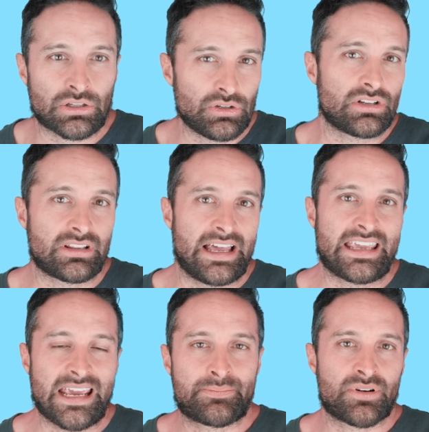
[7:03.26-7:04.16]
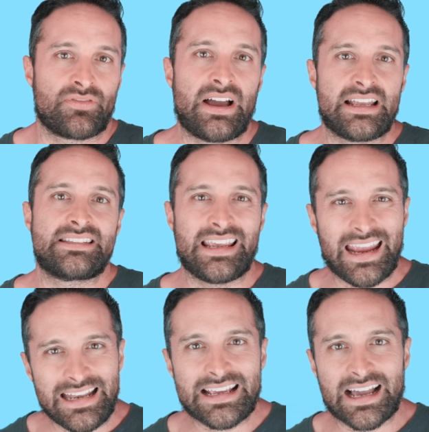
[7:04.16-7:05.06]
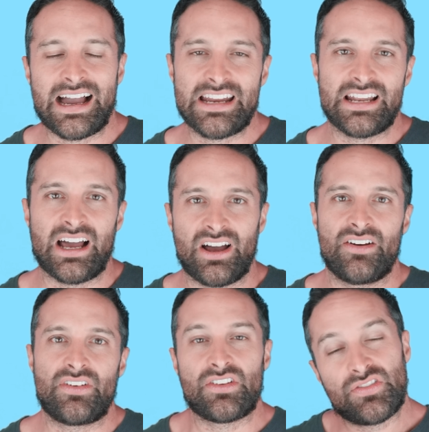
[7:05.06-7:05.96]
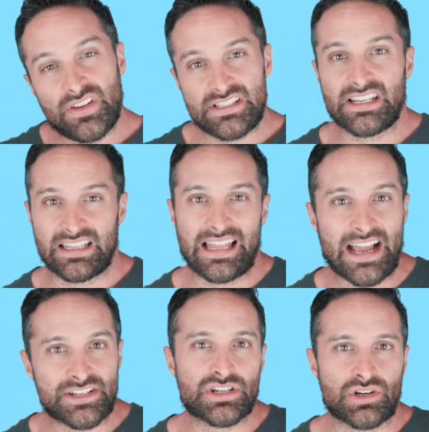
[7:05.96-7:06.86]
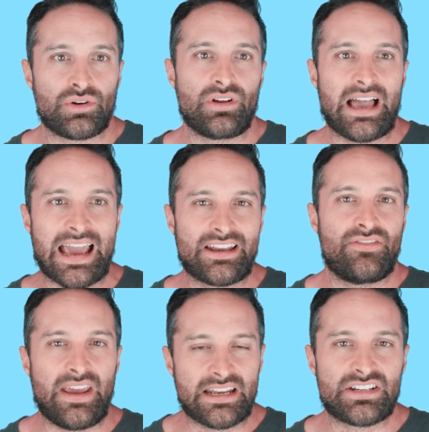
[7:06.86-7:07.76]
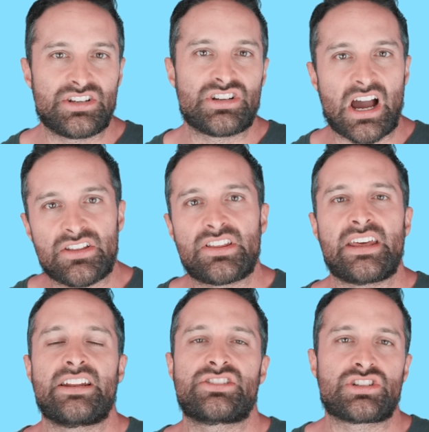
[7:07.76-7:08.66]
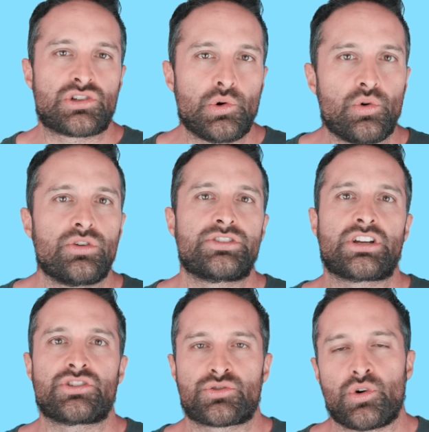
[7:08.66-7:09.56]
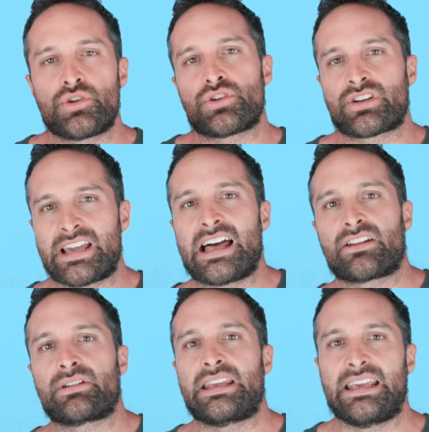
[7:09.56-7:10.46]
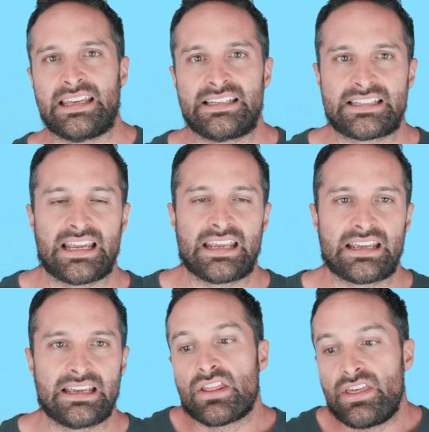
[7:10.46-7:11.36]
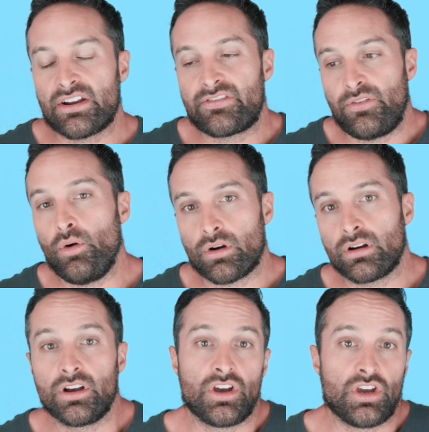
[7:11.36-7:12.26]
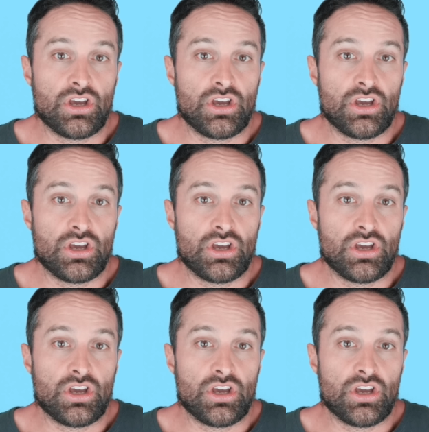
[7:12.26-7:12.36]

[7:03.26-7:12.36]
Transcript: look like it provides any kind of physiological advantage other than it's a tool to control your calorie intake. Therefore,